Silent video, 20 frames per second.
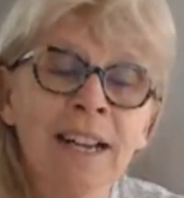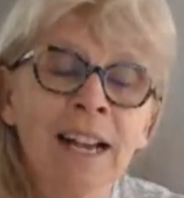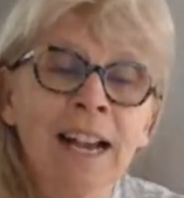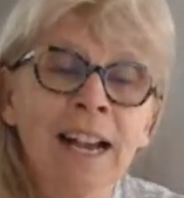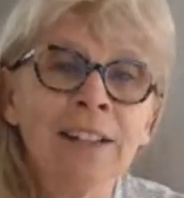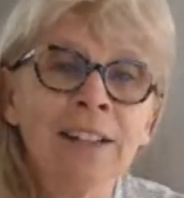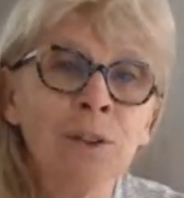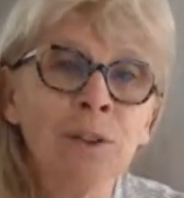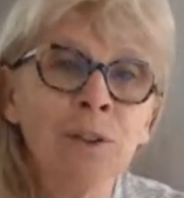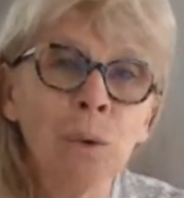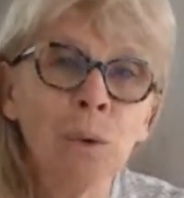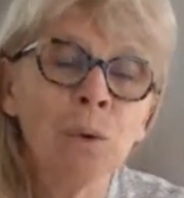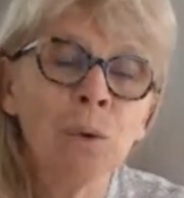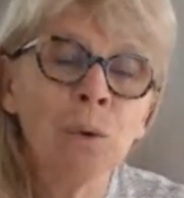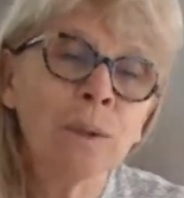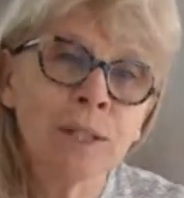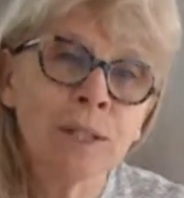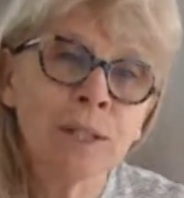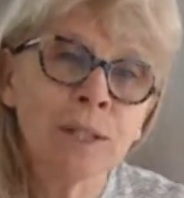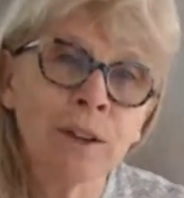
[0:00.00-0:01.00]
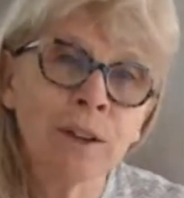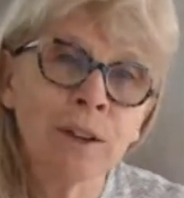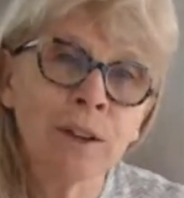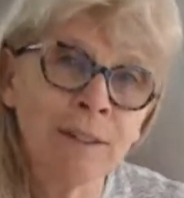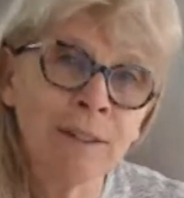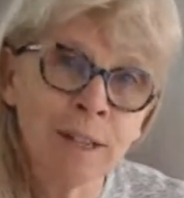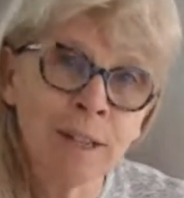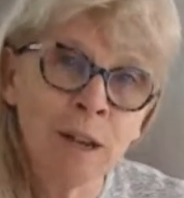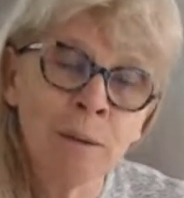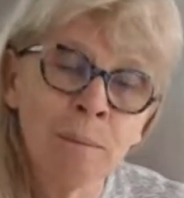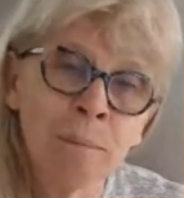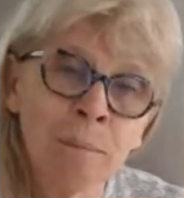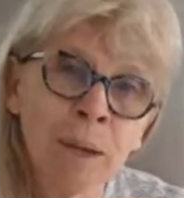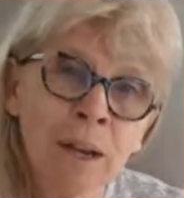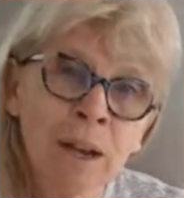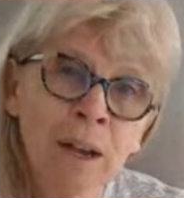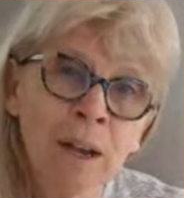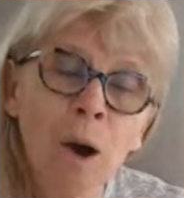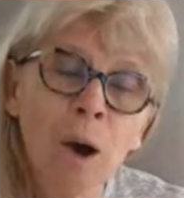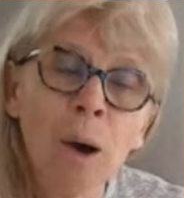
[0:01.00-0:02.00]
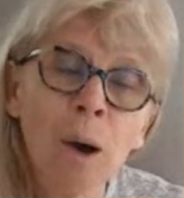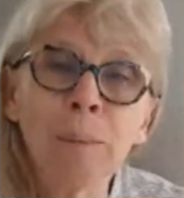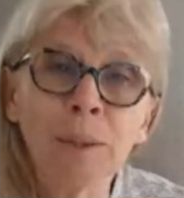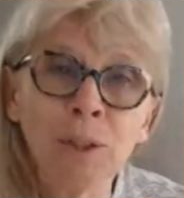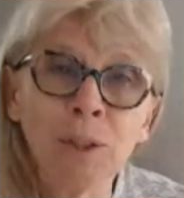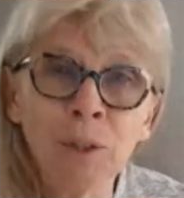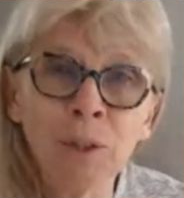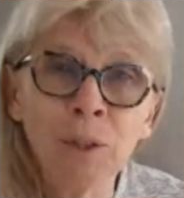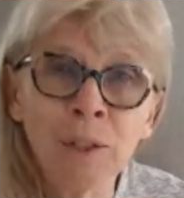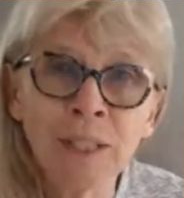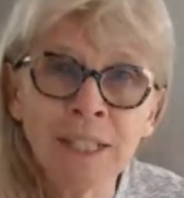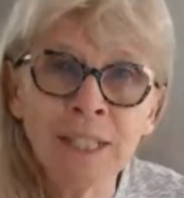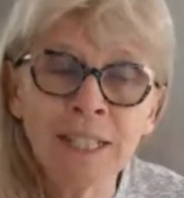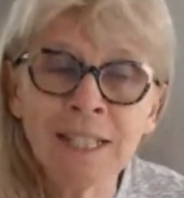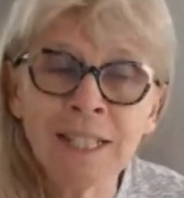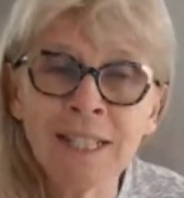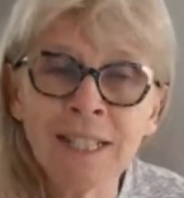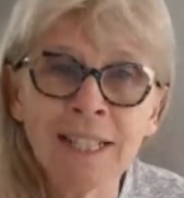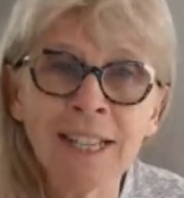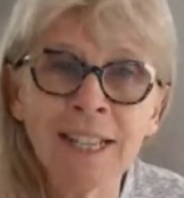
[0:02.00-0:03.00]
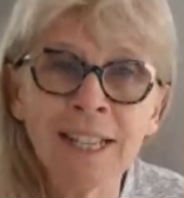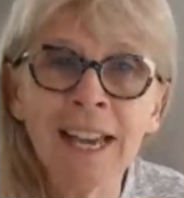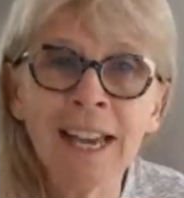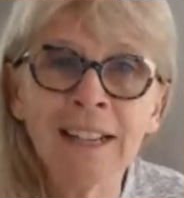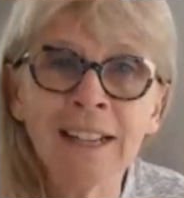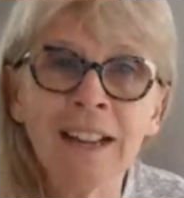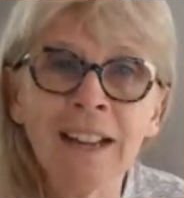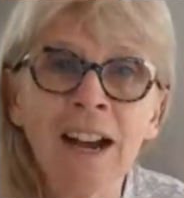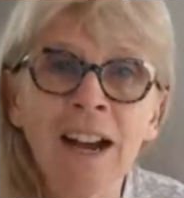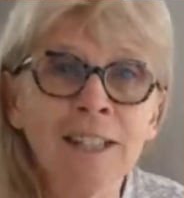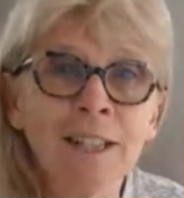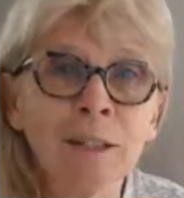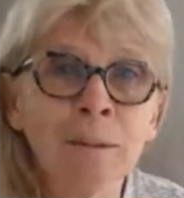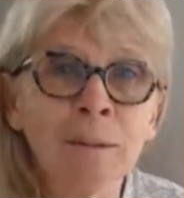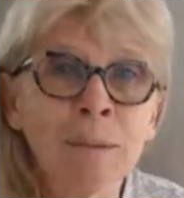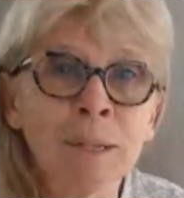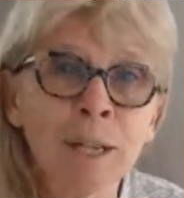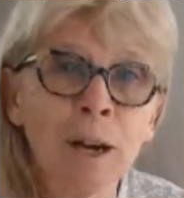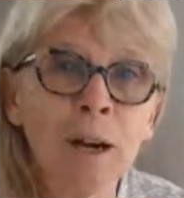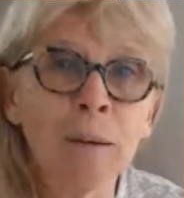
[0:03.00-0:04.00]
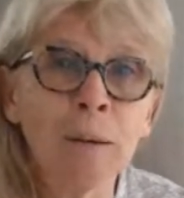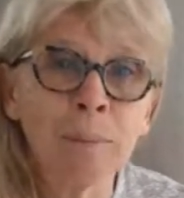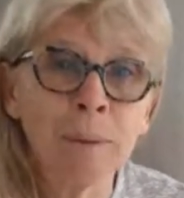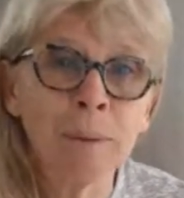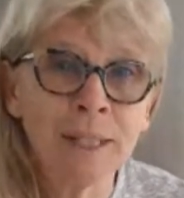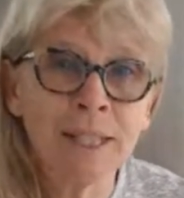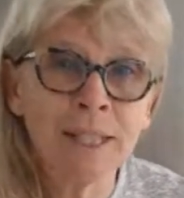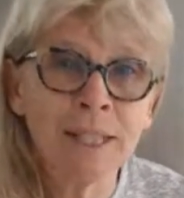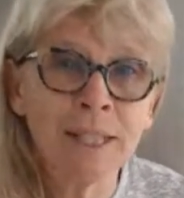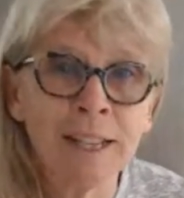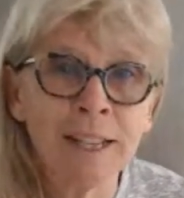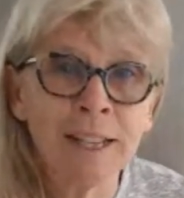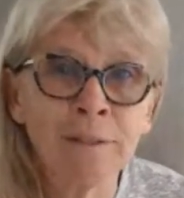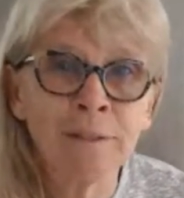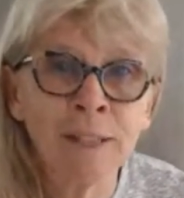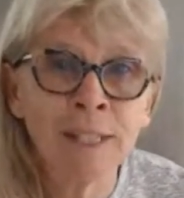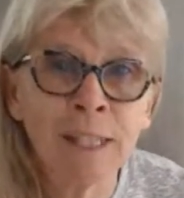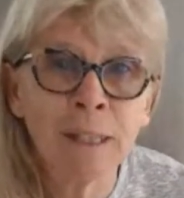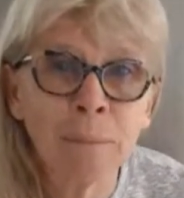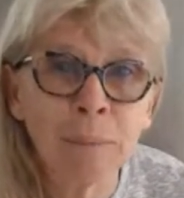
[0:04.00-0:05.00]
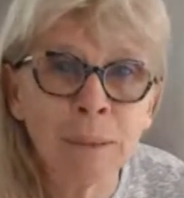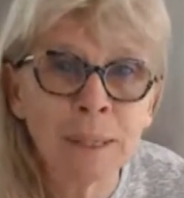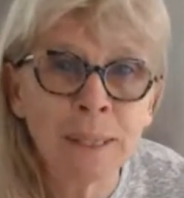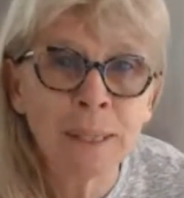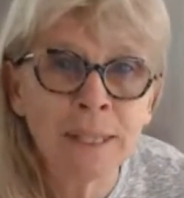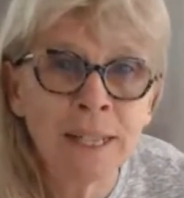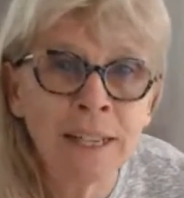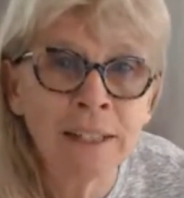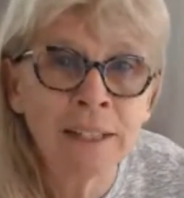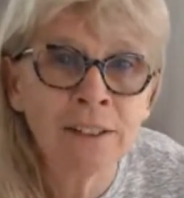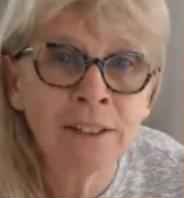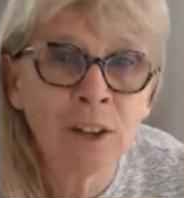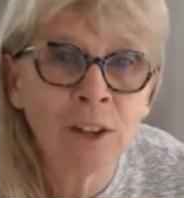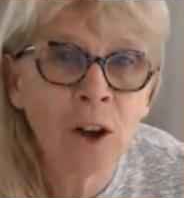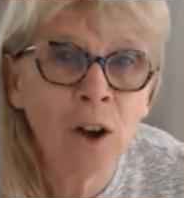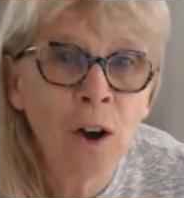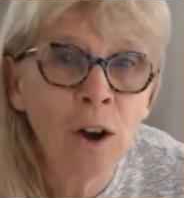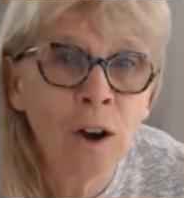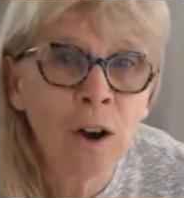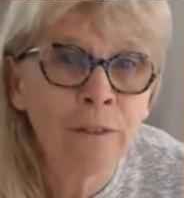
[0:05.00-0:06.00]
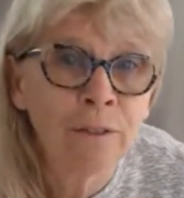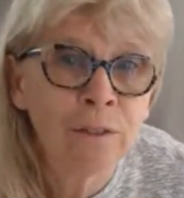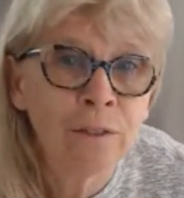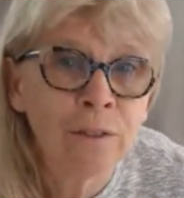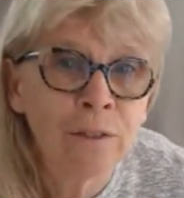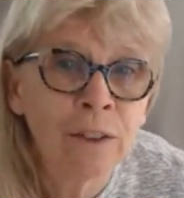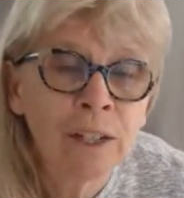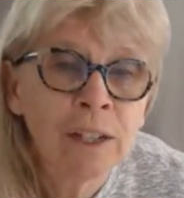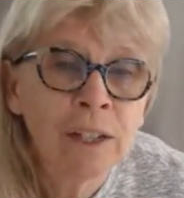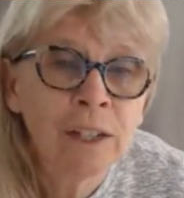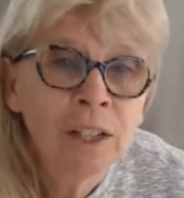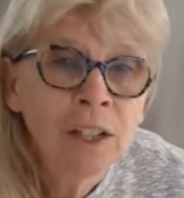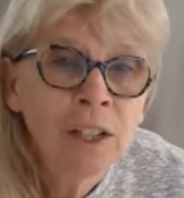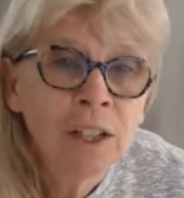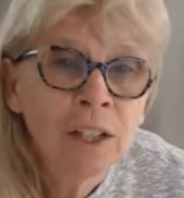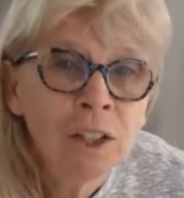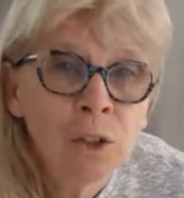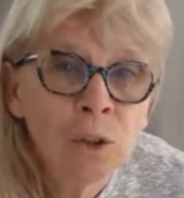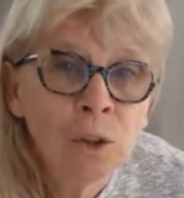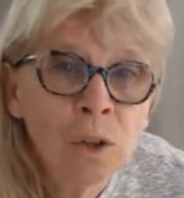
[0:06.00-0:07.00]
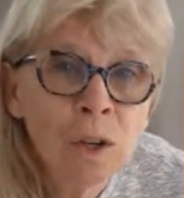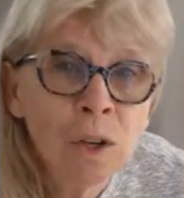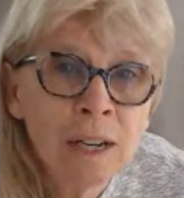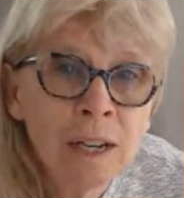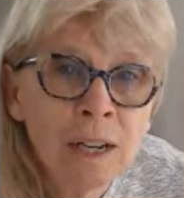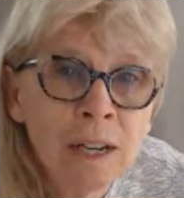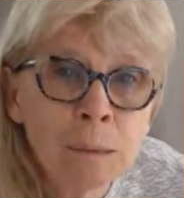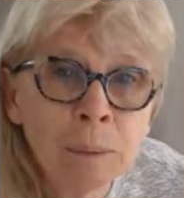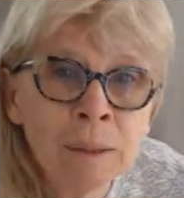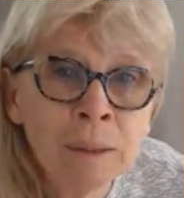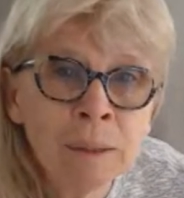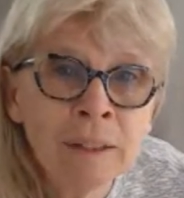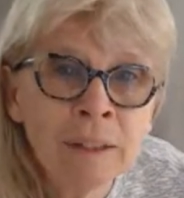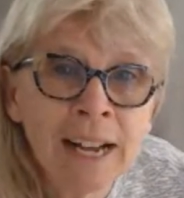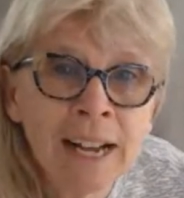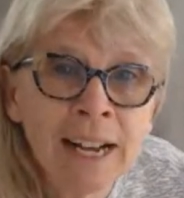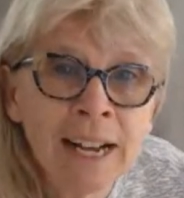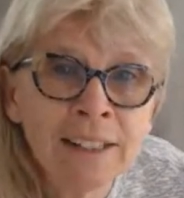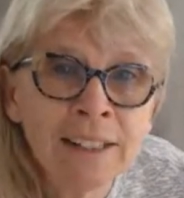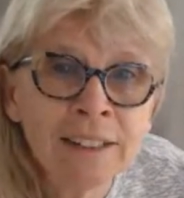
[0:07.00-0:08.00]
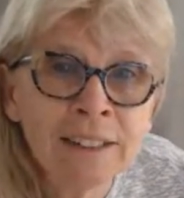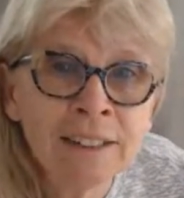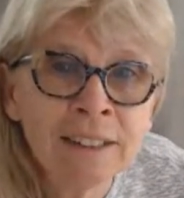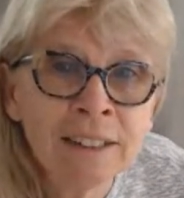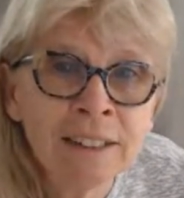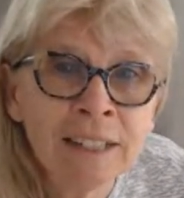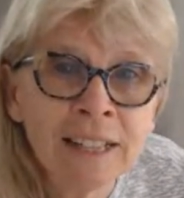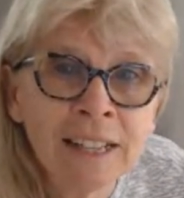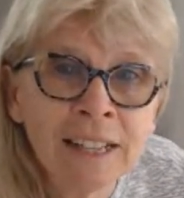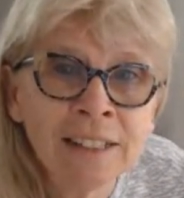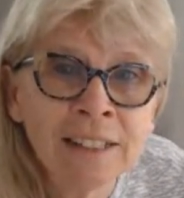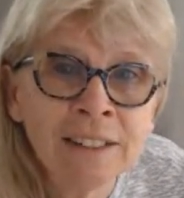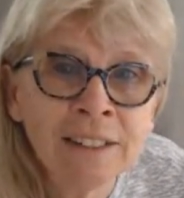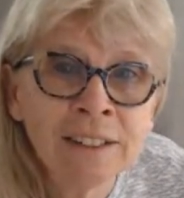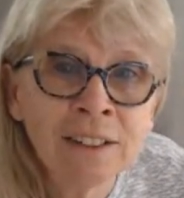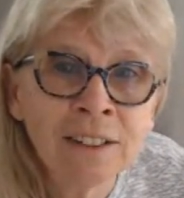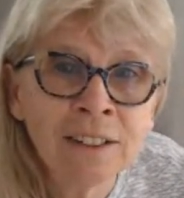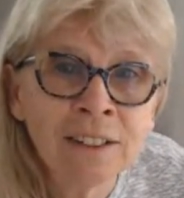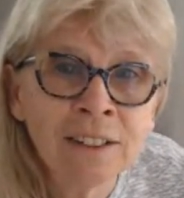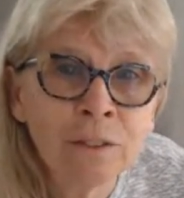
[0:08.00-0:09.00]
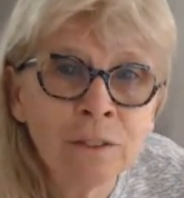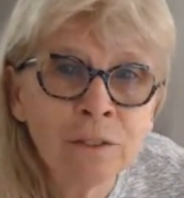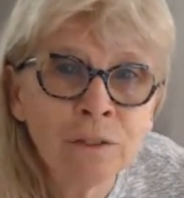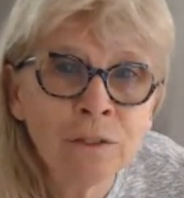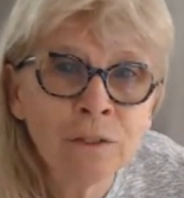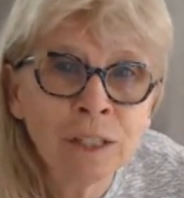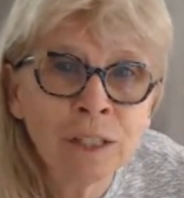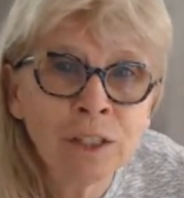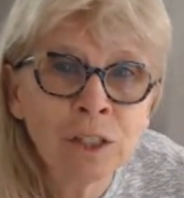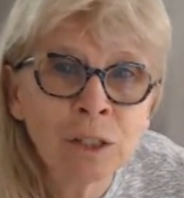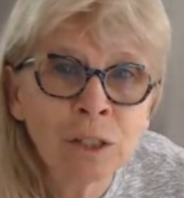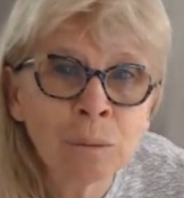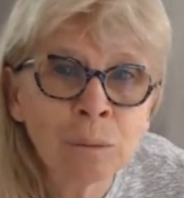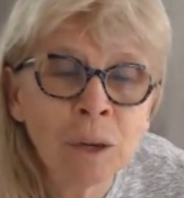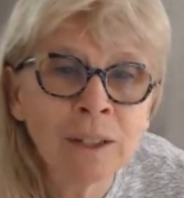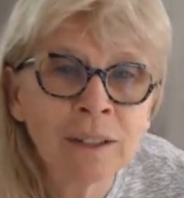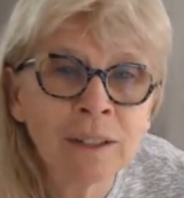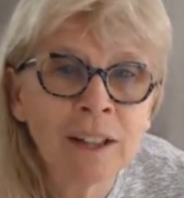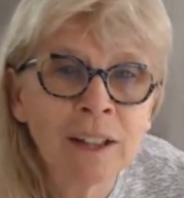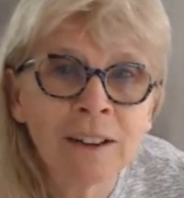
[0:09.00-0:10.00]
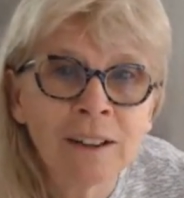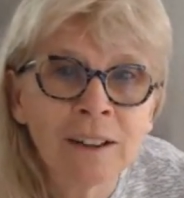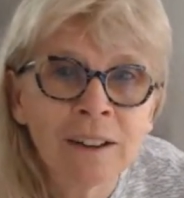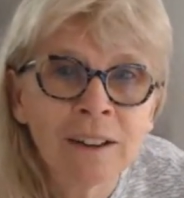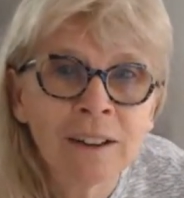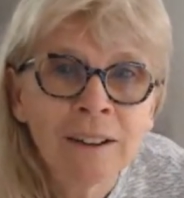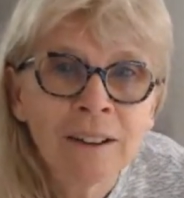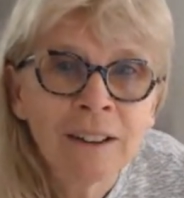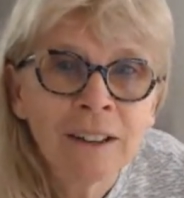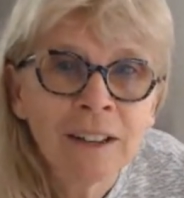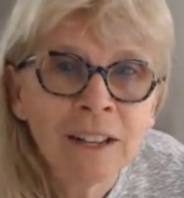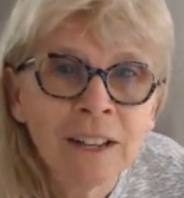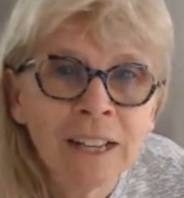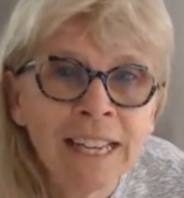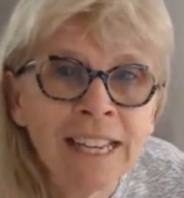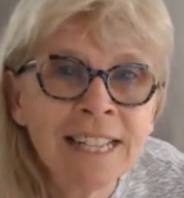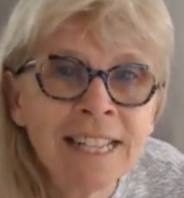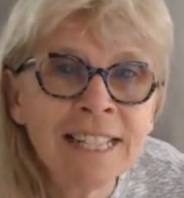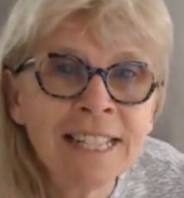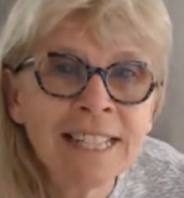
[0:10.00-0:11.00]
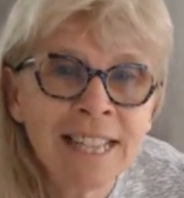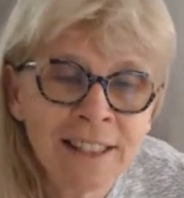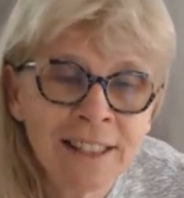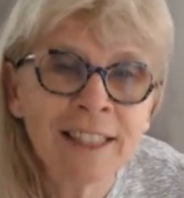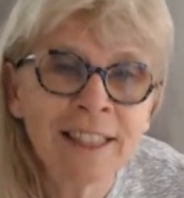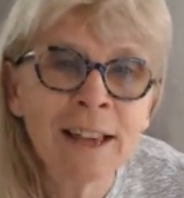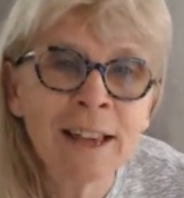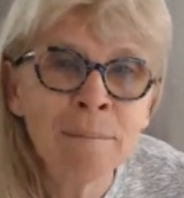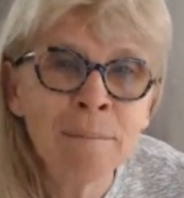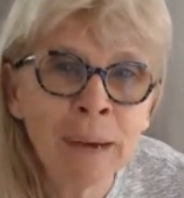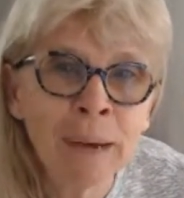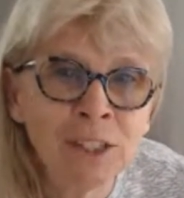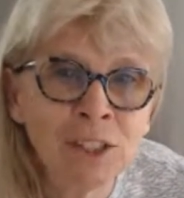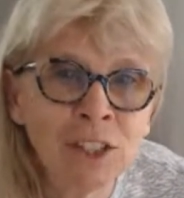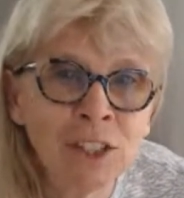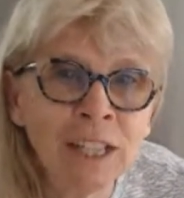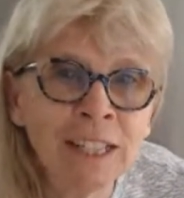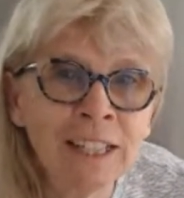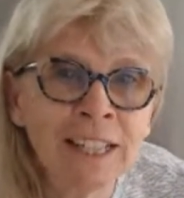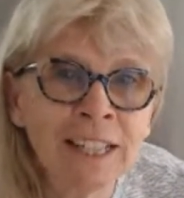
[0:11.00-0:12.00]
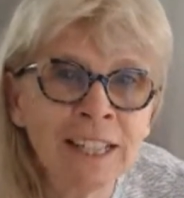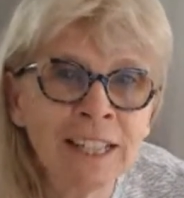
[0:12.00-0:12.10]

And you also have some opportunities to get items up to 70% off. Your husband, Alan, and the fridge, he said they're magic.